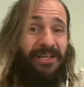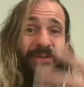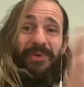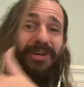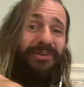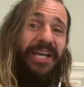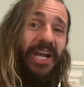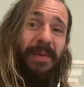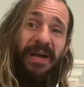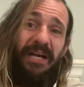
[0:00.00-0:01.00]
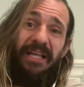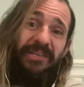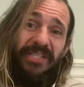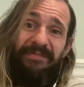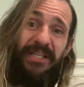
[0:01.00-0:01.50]
We don't care about other
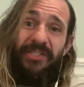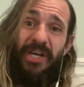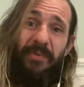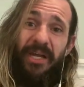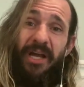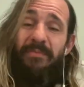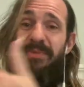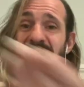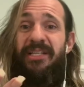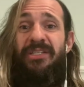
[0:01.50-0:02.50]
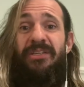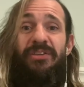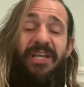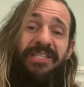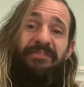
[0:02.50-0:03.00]
stuff that's going on because
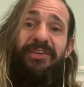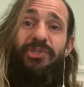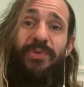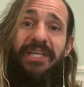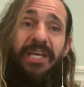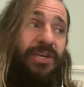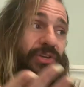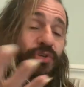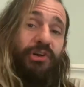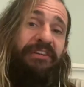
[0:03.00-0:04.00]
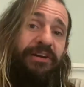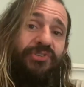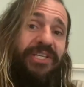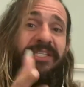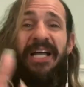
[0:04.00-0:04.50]
individually, your
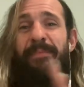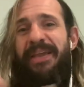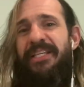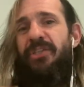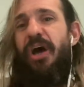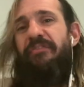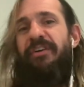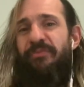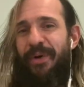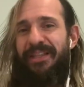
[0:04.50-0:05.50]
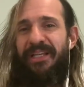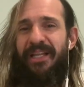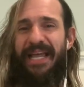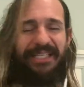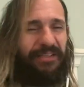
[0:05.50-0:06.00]
energy is not based off of what the
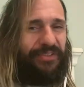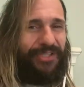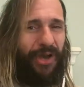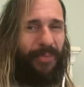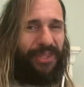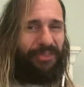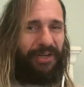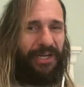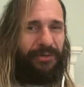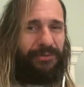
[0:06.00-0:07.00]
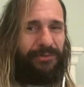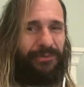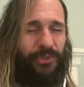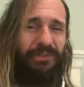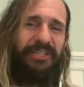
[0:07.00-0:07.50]
collective is going through.
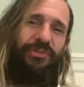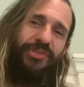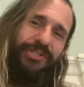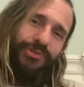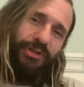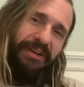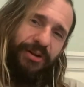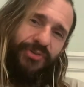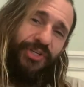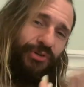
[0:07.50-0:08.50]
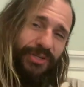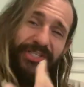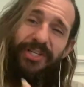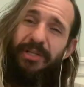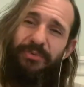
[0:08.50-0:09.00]
Your energy is your energy. You're
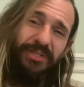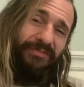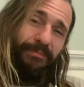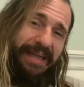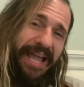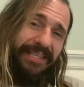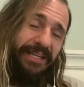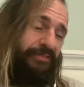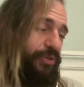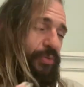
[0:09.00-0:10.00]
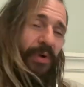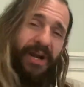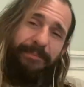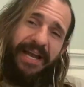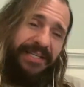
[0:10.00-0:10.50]
still a beautiful magnet. If you want
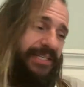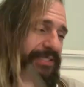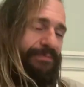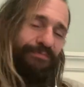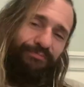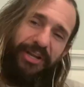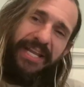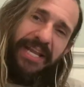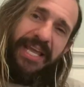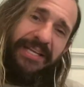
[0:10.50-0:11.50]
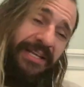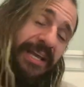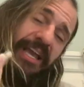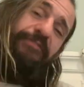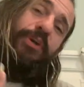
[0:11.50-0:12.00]
abundance, bring it in.
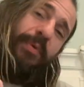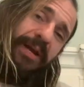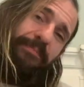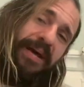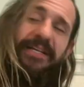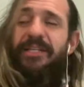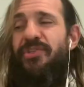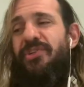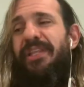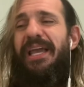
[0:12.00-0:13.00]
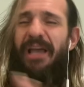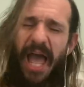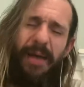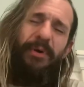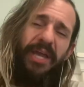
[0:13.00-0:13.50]
If you want abundance and you're like,
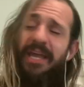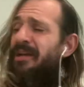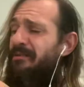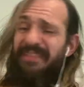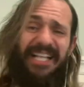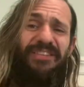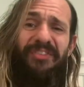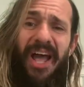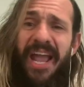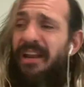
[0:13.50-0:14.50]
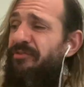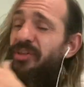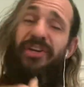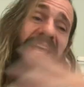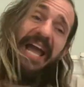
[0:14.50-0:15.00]
oh, I'm okay, that's fine. If
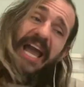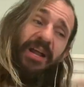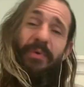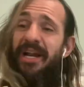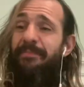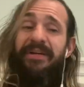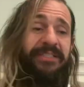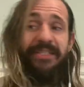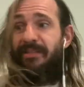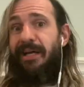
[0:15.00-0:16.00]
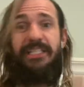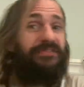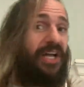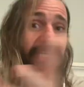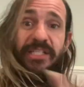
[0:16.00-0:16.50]
you're like, I don't want abundance, that's
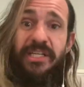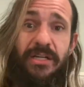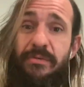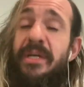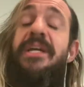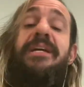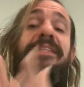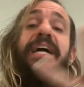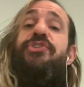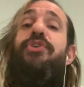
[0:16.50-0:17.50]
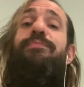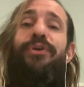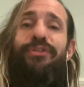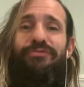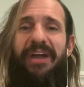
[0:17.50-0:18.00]
fine too. That's your
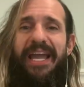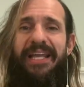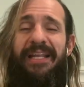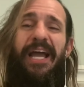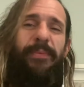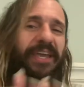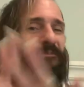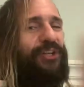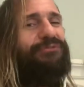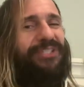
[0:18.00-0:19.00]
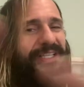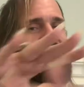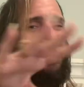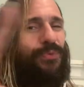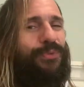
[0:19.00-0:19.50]
birthright. And we can feel
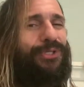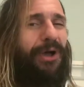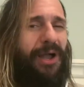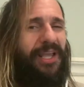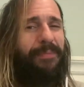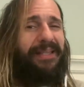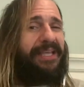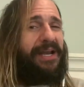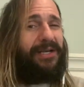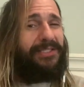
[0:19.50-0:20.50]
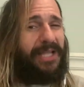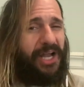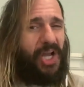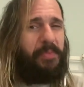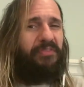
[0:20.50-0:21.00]
resistance when we're talking about that, and it's not
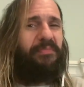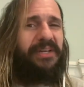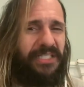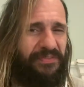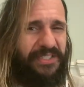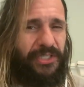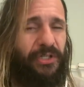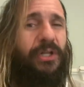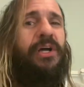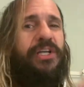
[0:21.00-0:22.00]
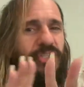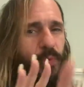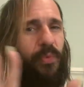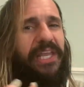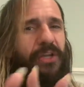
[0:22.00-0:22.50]
coming from this physical. So
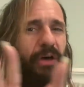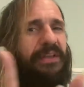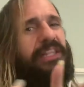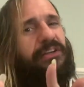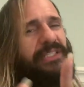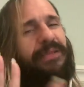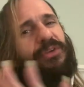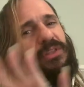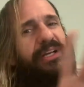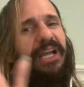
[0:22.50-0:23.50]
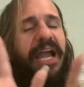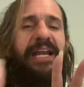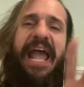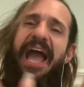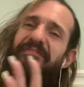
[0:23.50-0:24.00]
we know that there are some of you that are kind of
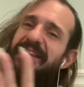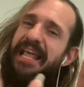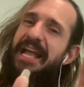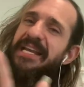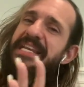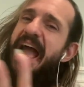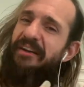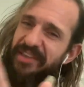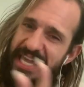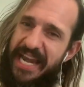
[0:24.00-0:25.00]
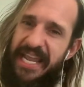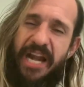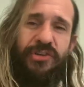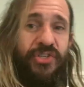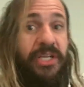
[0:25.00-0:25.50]
having that navigating
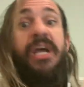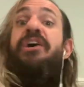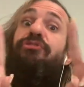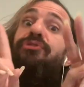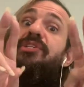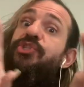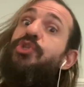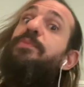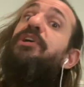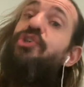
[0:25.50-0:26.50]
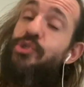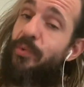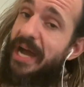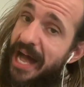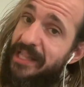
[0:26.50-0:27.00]
energy through the
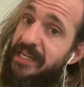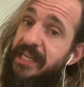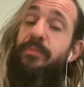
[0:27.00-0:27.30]
spirituality.